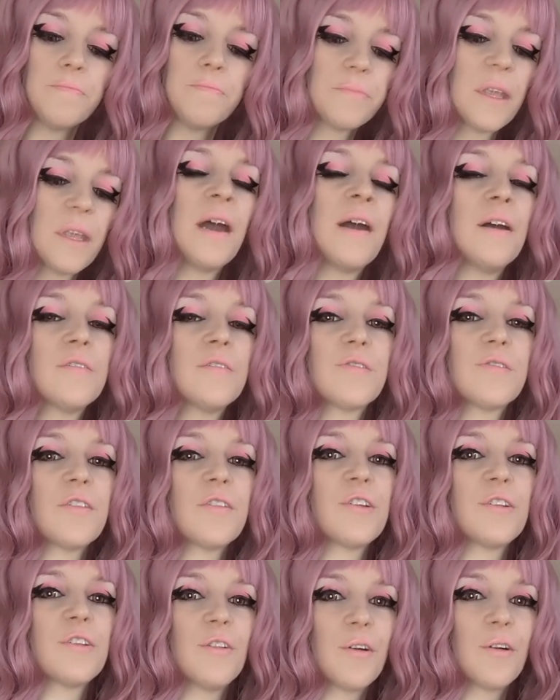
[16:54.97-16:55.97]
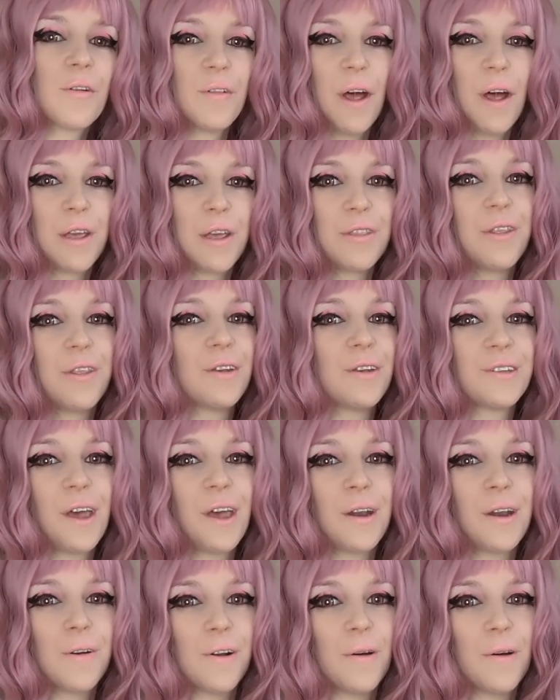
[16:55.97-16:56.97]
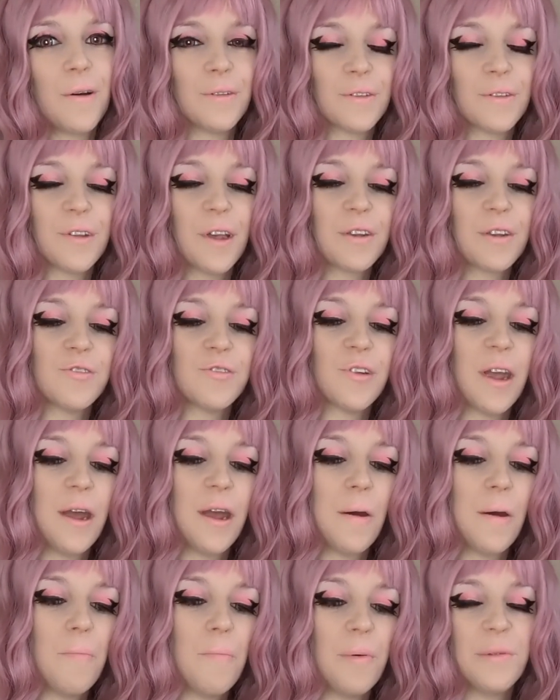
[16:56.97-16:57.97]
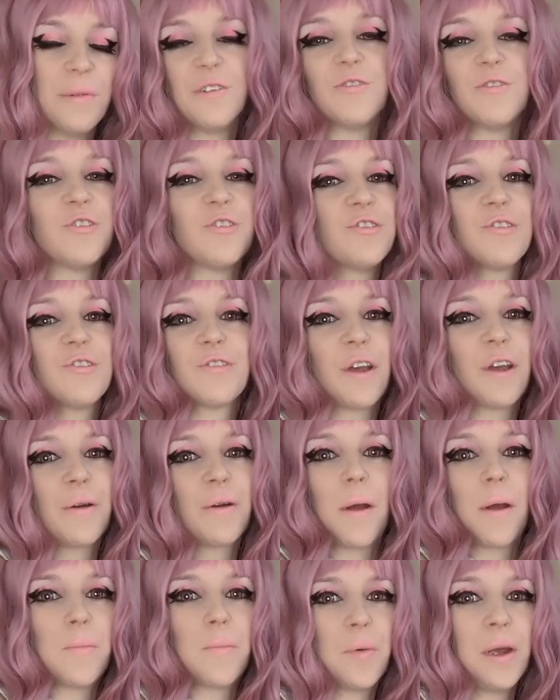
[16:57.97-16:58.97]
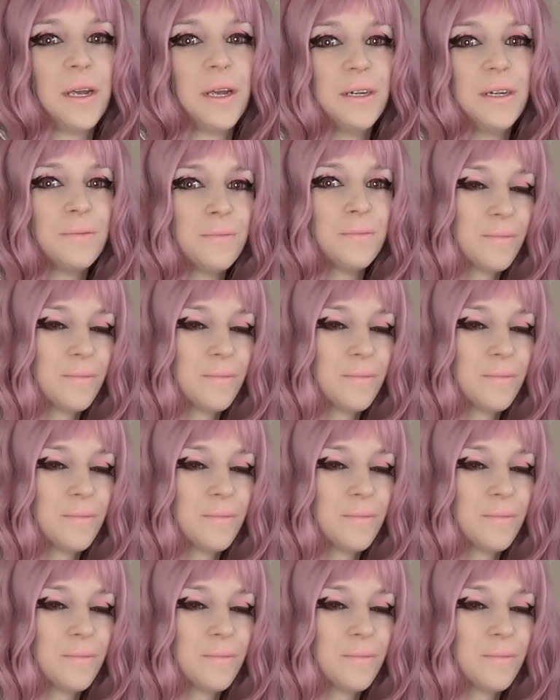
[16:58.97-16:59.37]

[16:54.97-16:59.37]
it doesn't look like this. I don't know. It looks like jam, but this just looks like red bean.